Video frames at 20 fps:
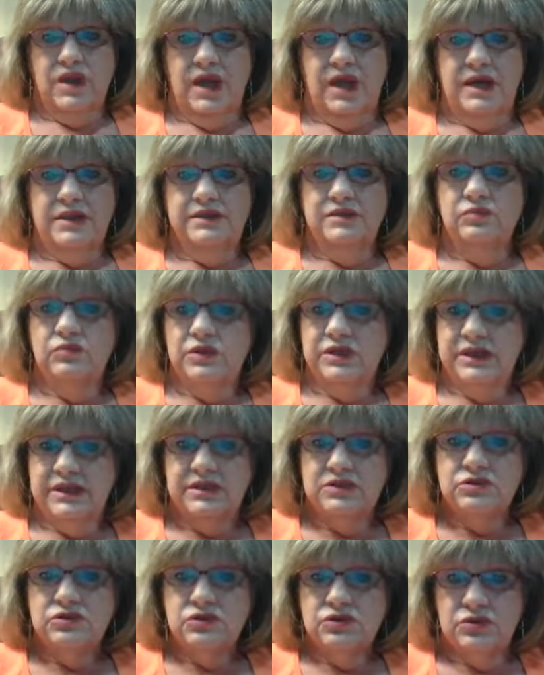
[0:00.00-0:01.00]
I didn't want to
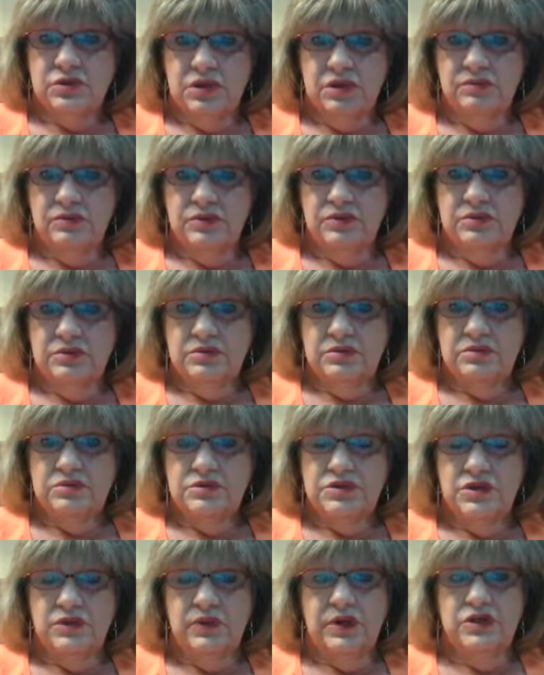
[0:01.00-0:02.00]
get in trouble,
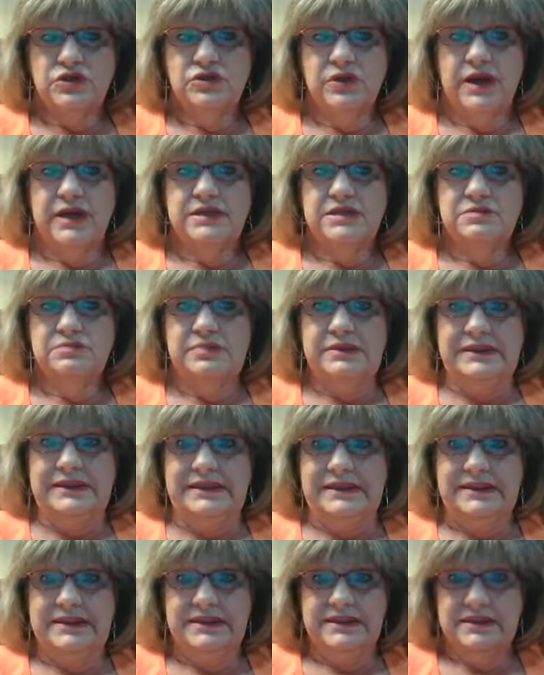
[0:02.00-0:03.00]
so I tried to
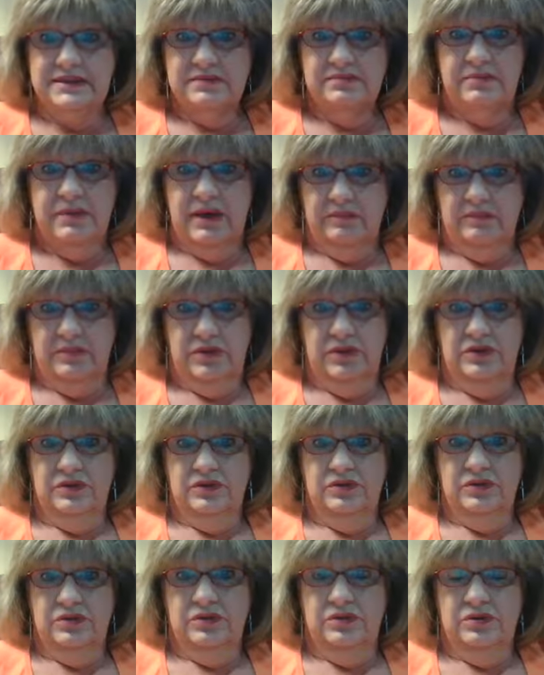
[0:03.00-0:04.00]
please my
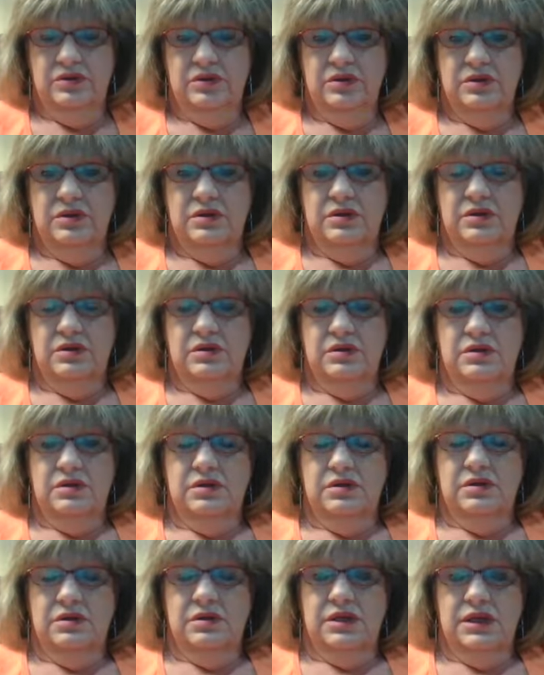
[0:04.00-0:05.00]
mother
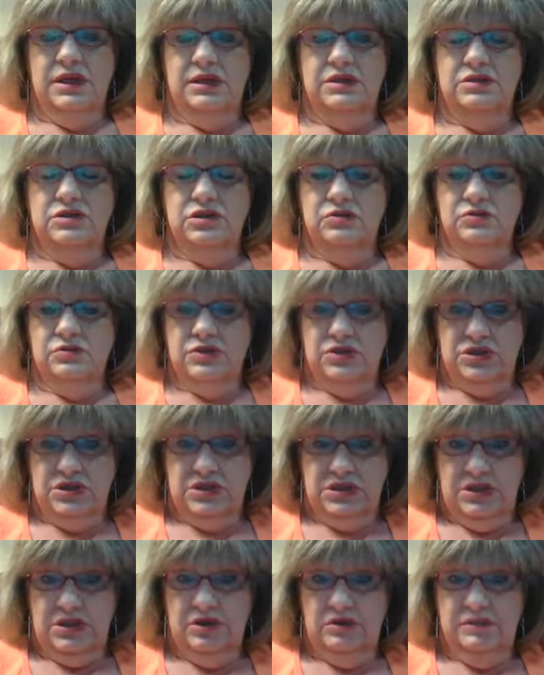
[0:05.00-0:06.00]
and do what she
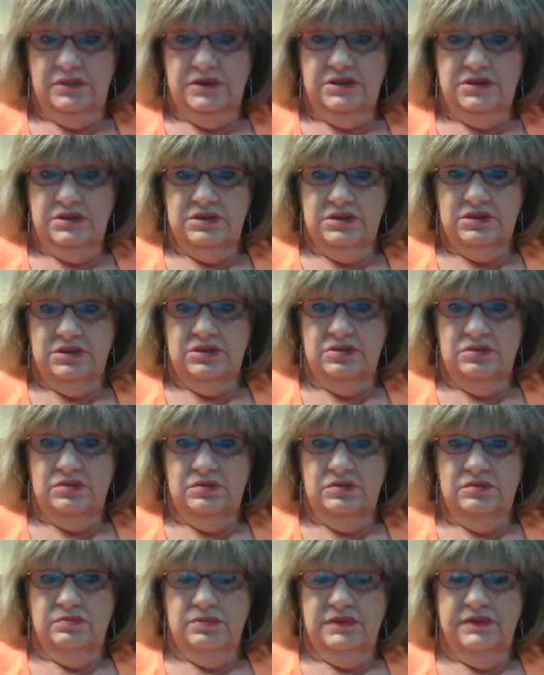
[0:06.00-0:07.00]
told me to do.
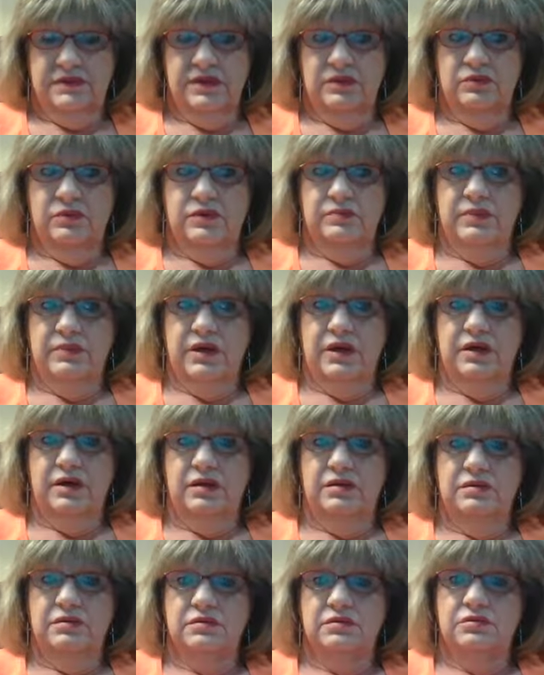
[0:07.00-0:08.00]
But then when
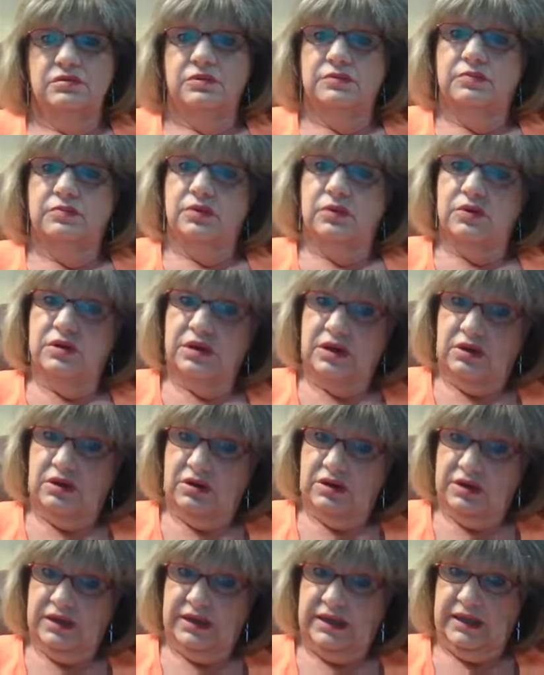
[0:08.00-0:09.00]
my report
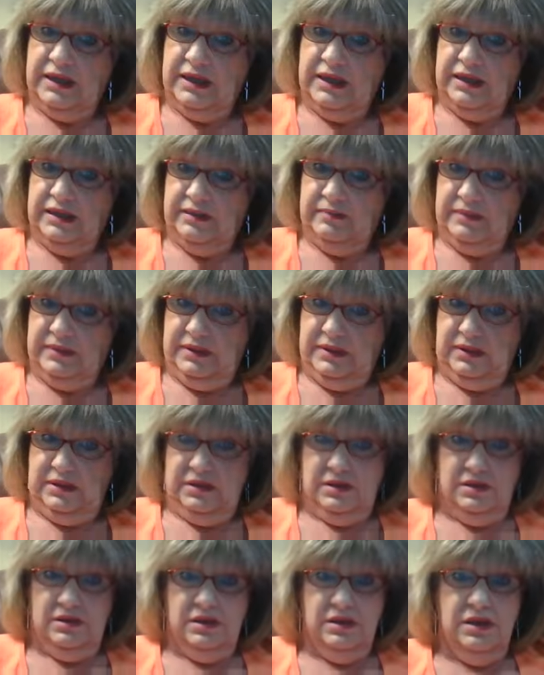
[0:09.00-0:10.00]
card came
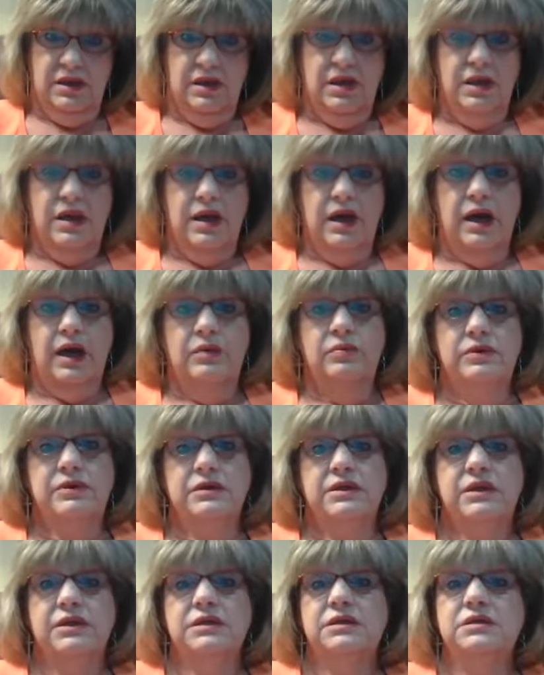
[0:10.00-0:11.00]
in, I
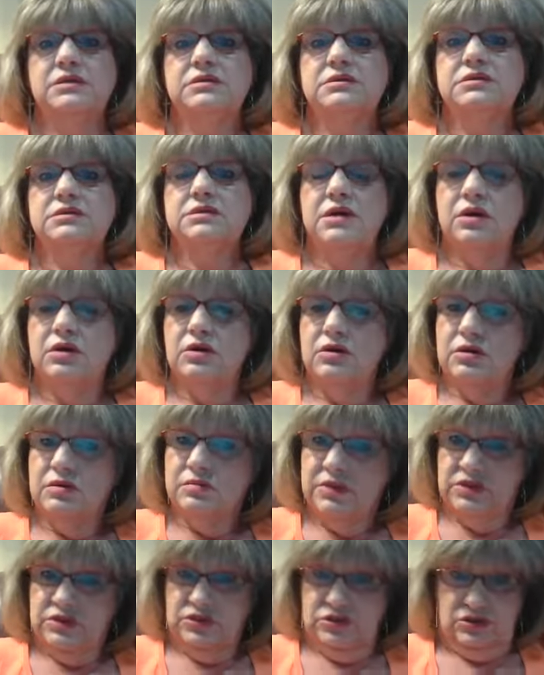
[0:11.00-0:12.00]
would get in so
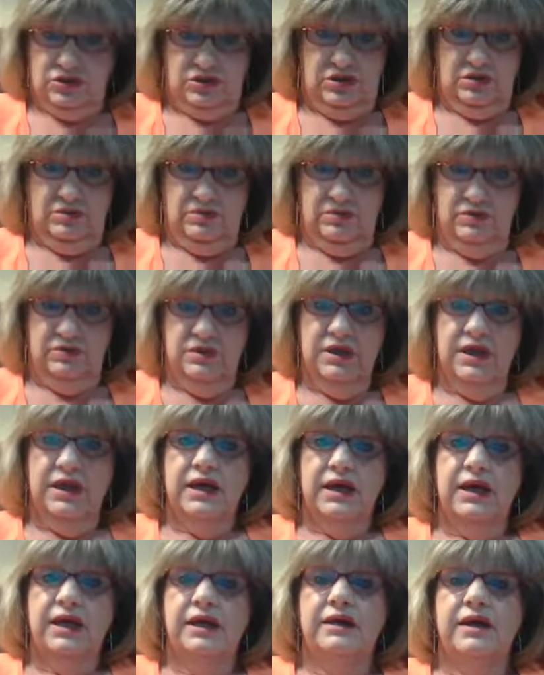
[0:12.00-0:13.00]
much trouble
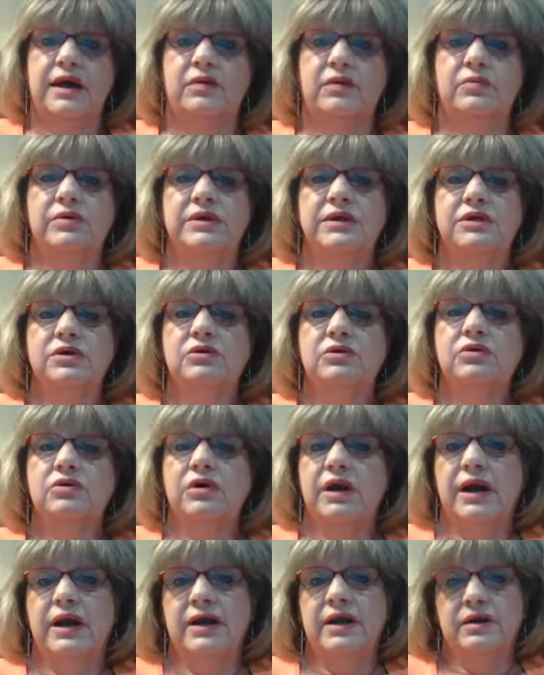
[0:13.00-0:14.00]
and I would get
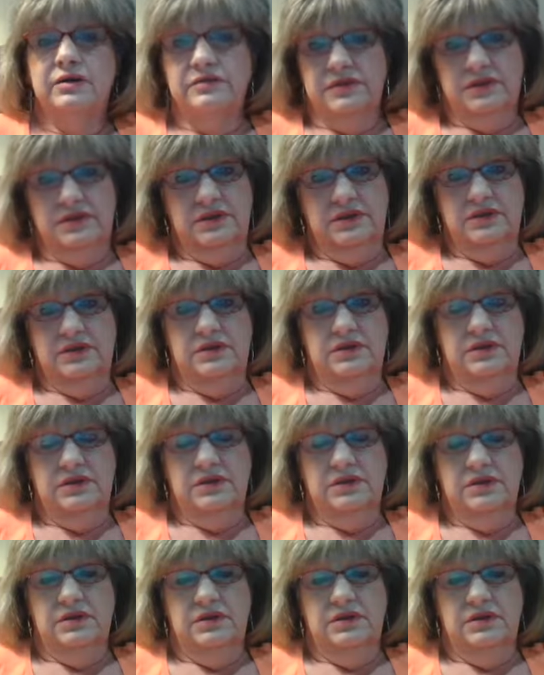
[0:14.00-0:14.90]
grounded,